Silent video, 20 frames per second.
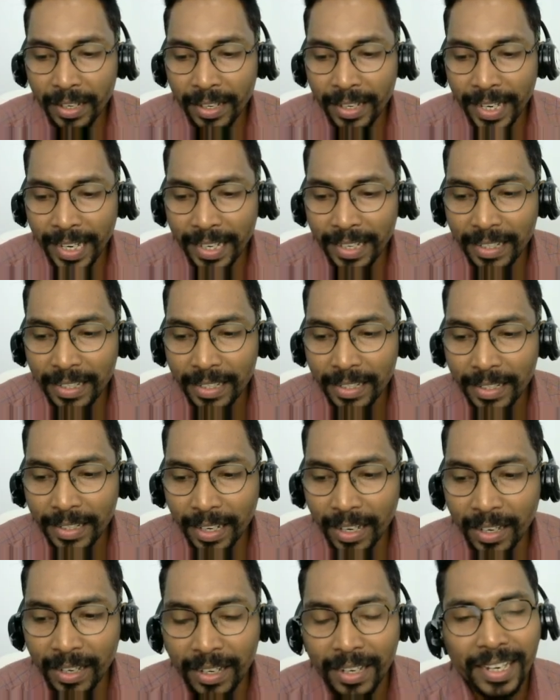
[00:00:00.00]

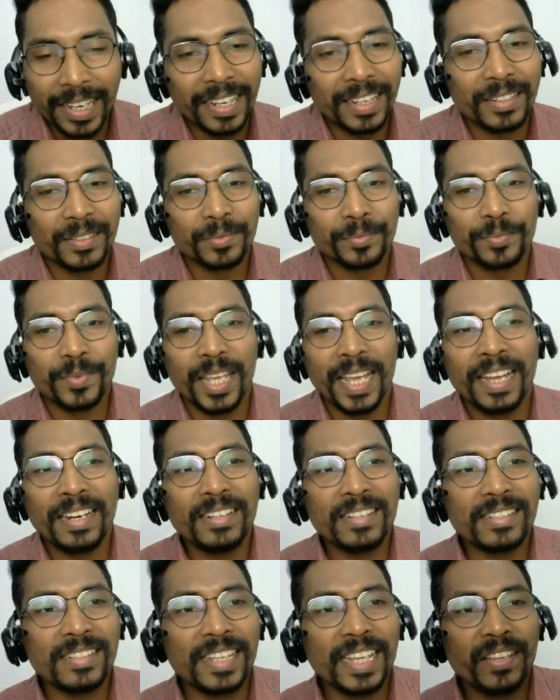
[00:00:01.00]
delta T.
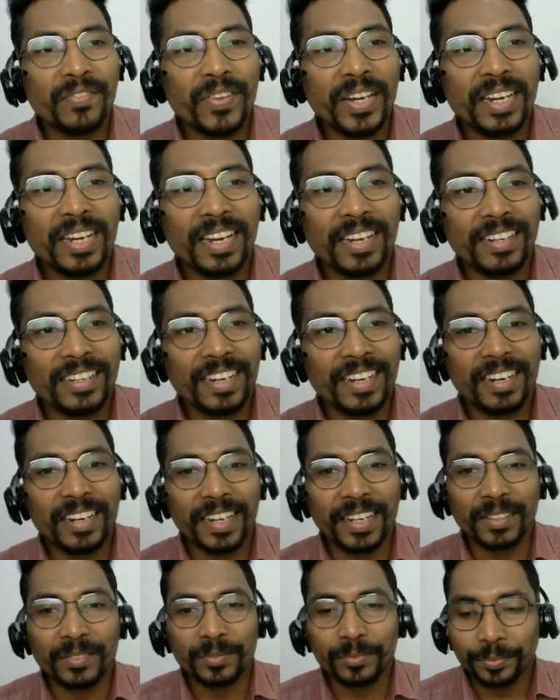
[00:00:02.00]
NCV delta T.